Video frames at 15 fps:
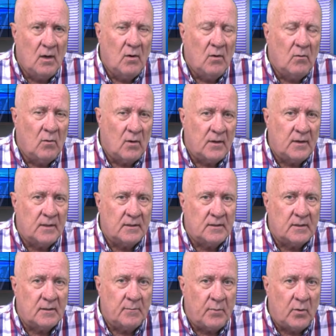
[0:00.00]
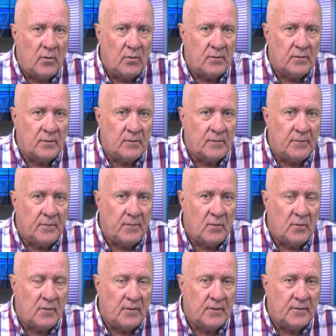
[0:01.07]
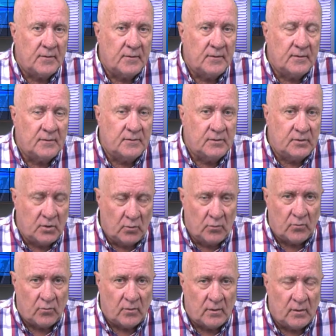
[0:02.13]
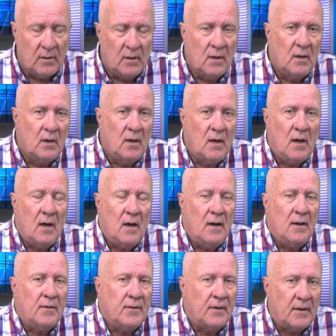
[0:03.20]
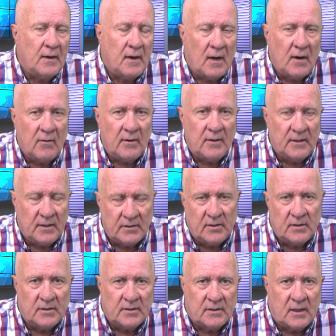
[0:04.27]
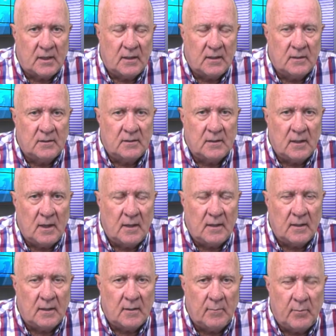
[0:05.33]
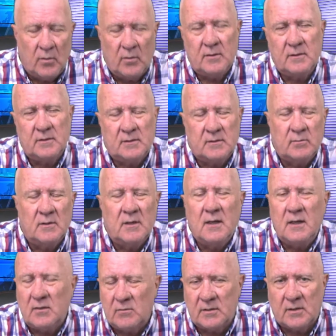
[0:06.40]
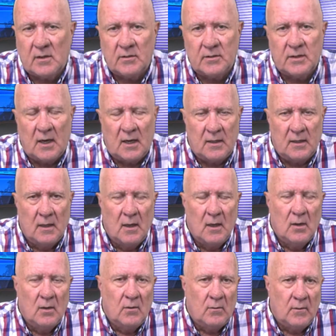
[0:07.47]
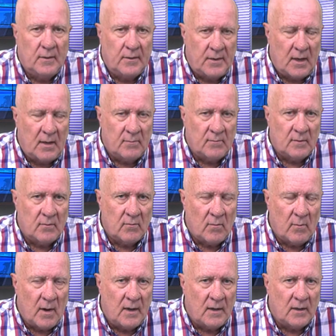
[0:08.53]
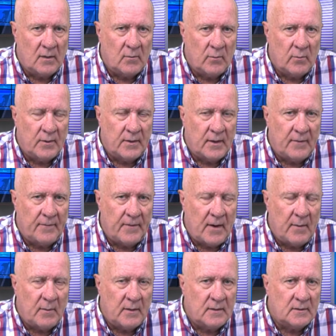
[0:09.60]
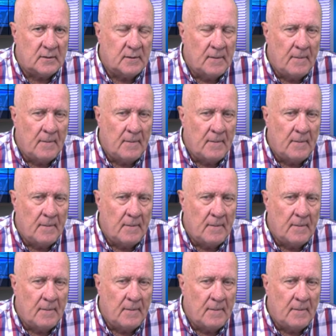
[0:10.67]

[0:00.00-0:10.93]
what is important for children that are Indigenous kids and the importance we need to associate with them remaining with their families.